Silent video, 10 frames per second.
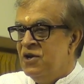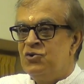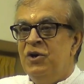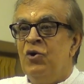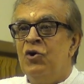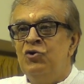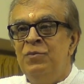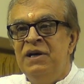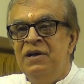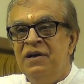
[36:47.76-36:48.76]
So he wrote to
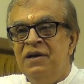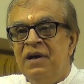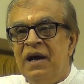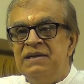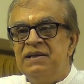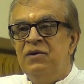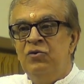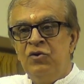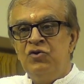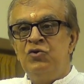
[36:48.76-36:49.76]
me. I said,
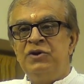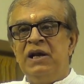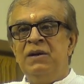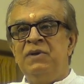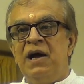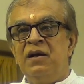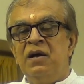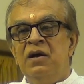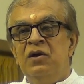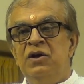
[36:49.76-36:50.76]
you know, you should tell him
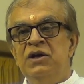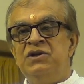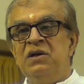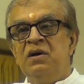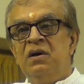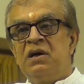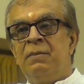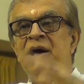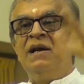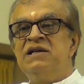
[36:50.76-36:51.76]
that teaching
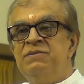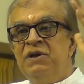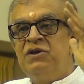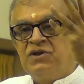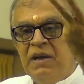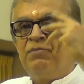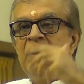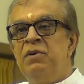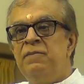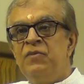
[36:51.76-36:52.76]
Ramayana as myth, same
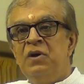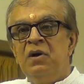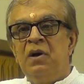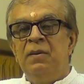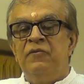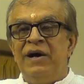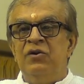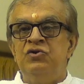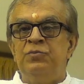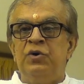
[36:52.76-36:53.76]
problem. I mean, why
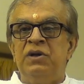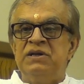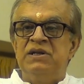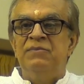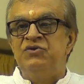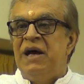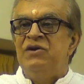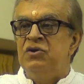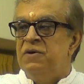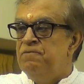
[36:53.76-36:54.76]
don't you put in the same
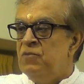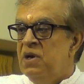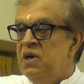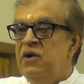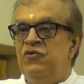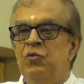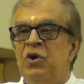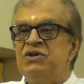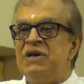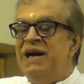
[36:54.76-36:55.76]
stature? If you
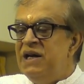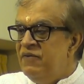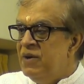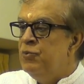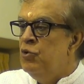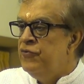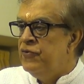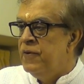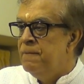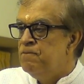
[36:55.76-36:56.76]
want scientific proof
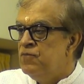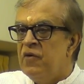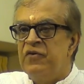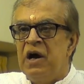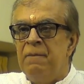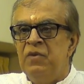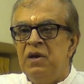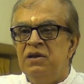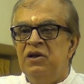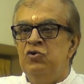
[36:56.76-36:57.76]
of Ram,
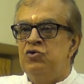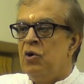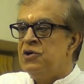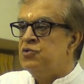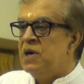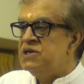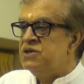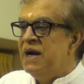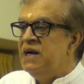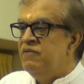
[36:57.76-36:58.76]
then you should also
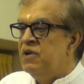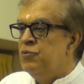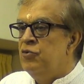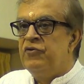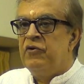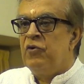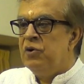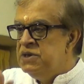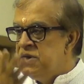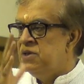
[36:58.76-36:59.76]
ask scientific proof of
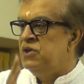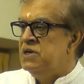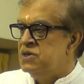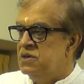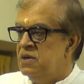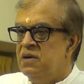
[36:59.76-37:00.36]
all these other things.